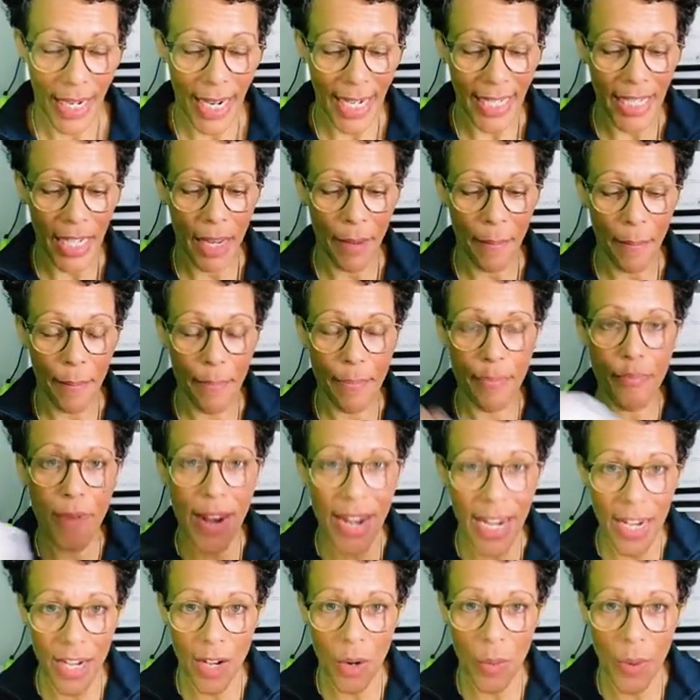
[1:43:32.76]
Is it
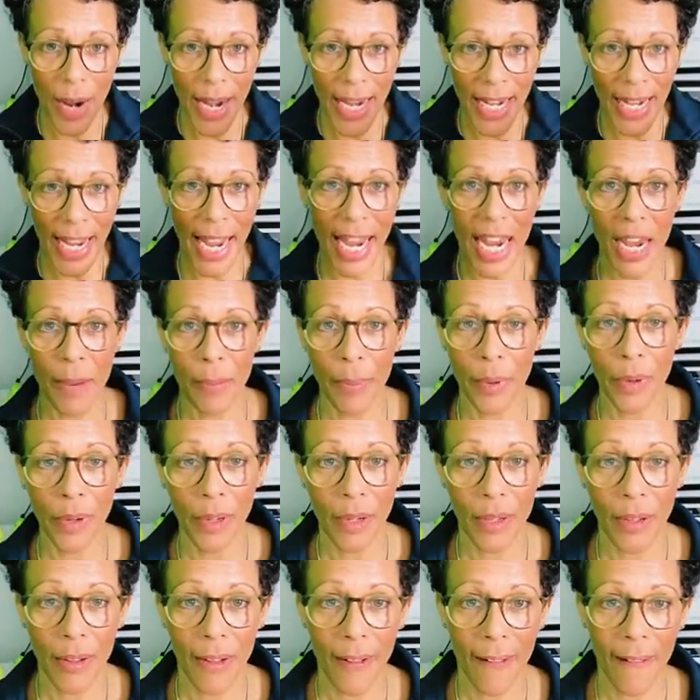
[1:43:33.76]
breakaway
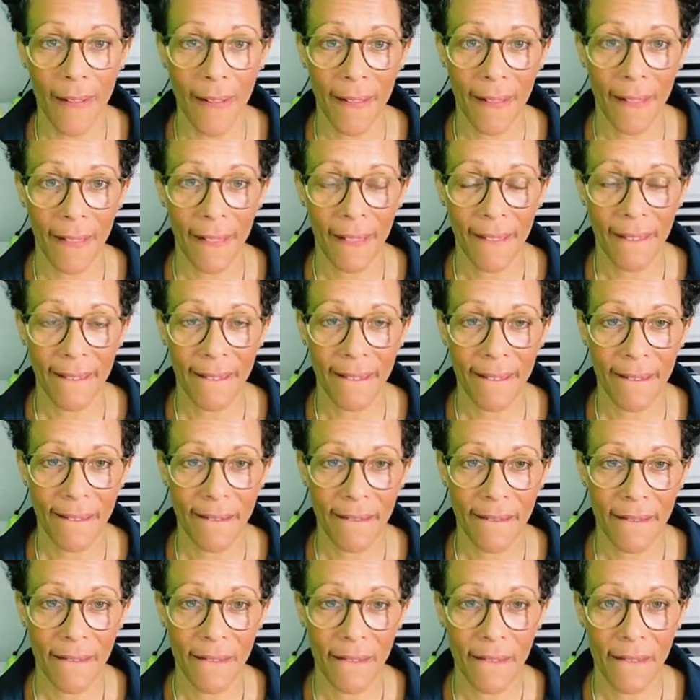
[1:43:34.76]
cable?
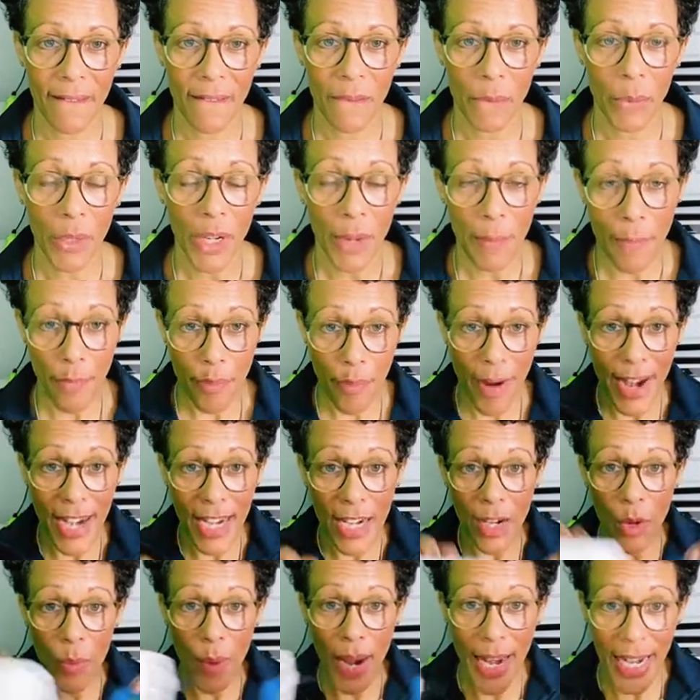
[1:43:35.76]
Will a
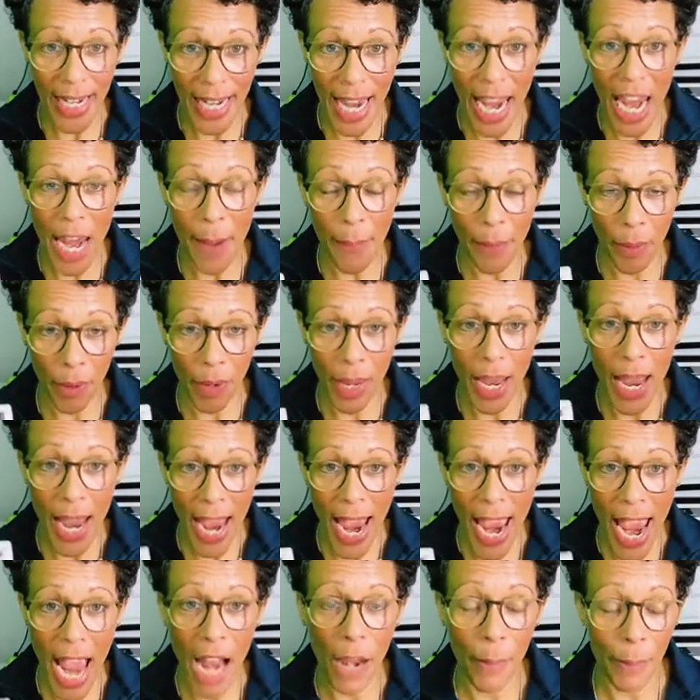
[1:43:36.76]
breakaway cable
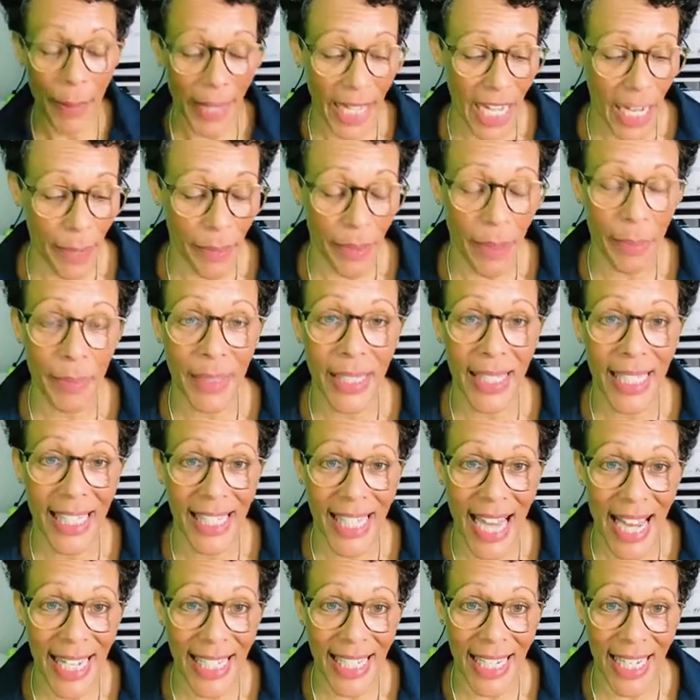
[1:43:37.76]
help keep them
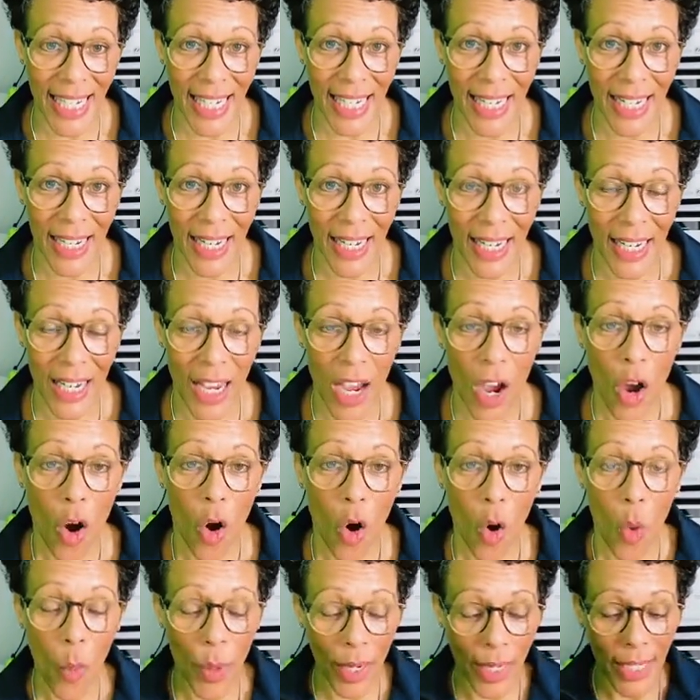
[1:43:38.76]
steady?
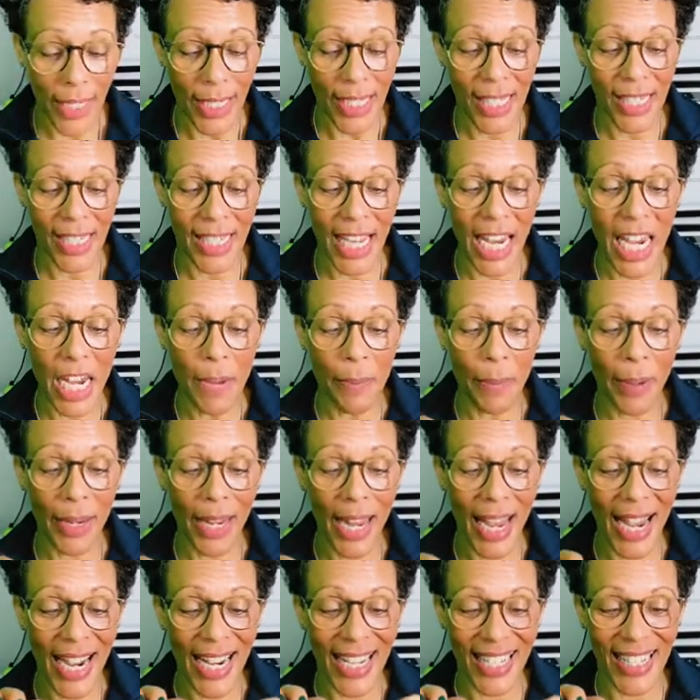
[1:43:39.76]
Or will a
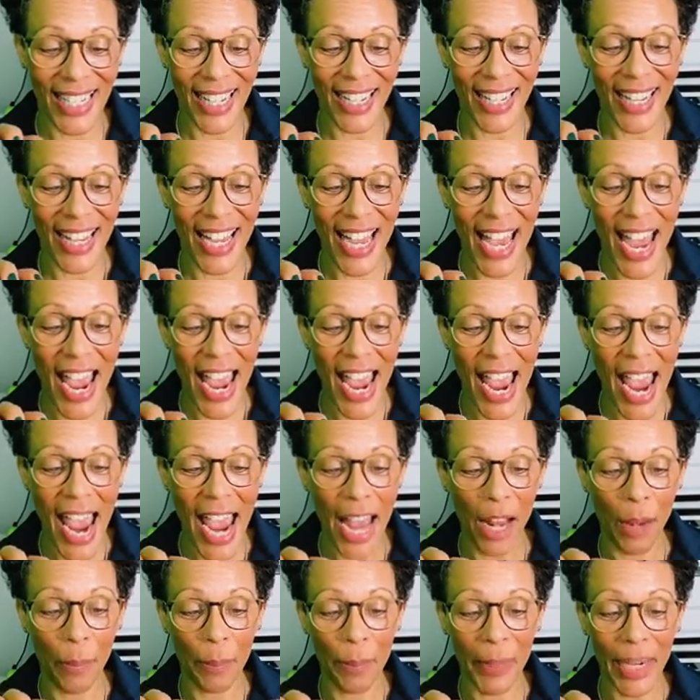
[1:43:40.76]
stabilizer
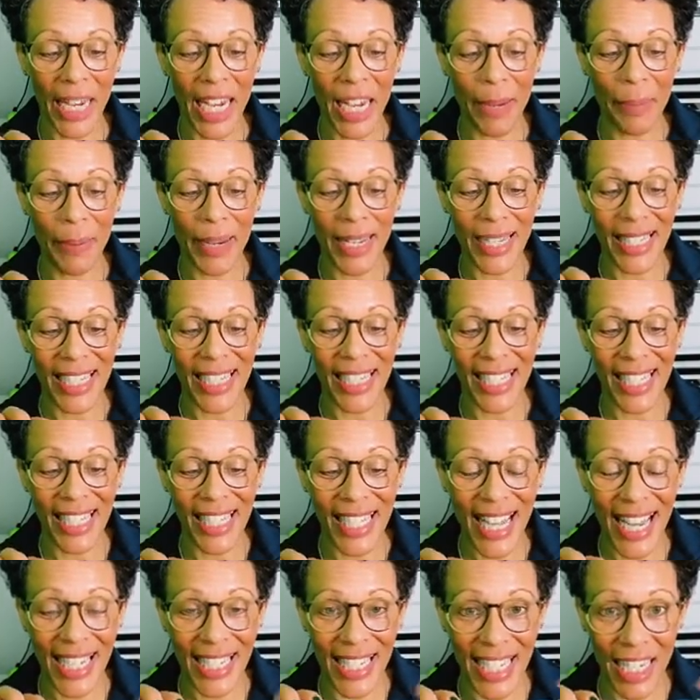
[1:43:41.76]
help keep it
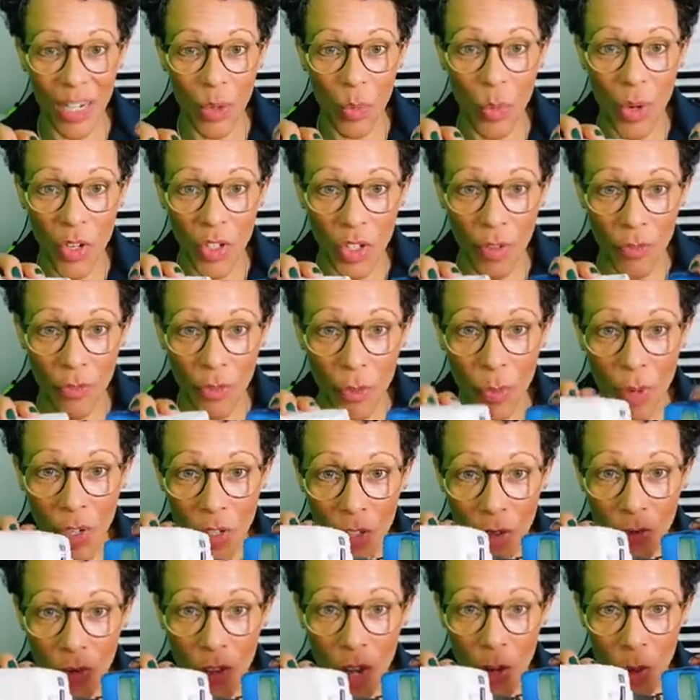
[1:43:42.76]
steady? Which
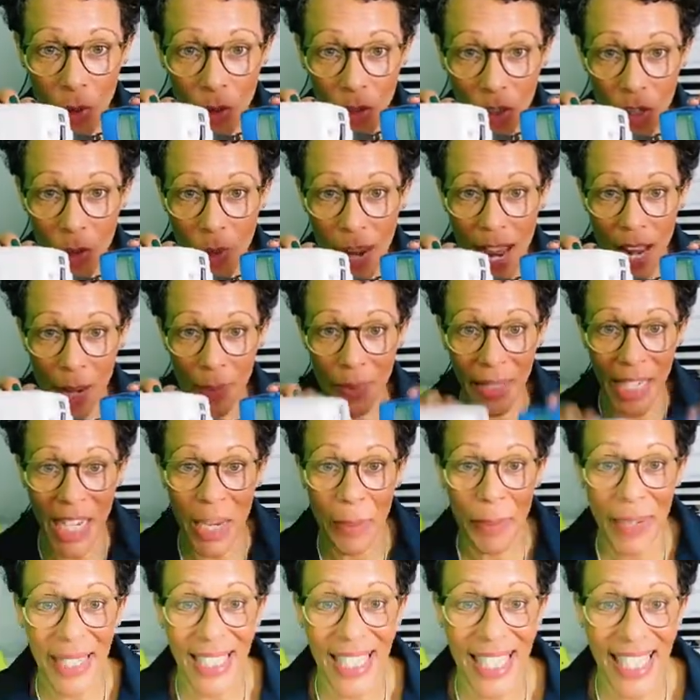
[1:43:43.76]
of those two helps
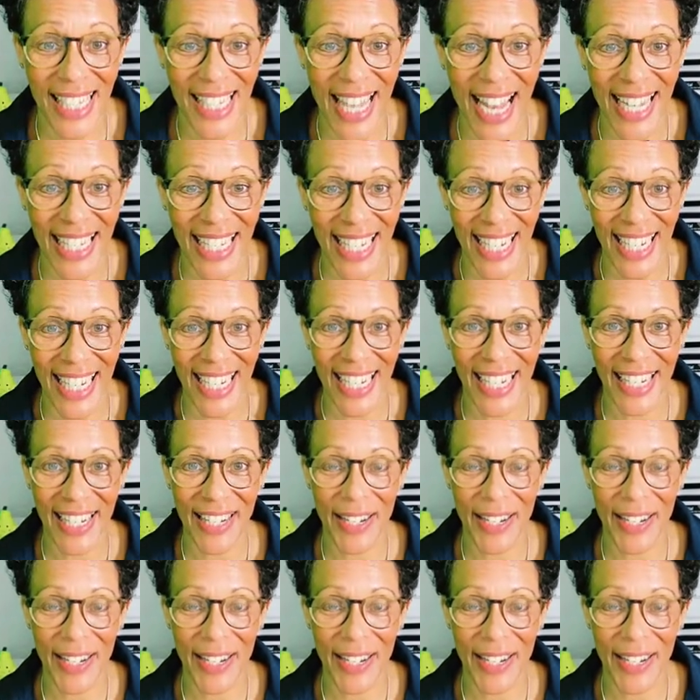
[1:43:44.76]
keep it steady?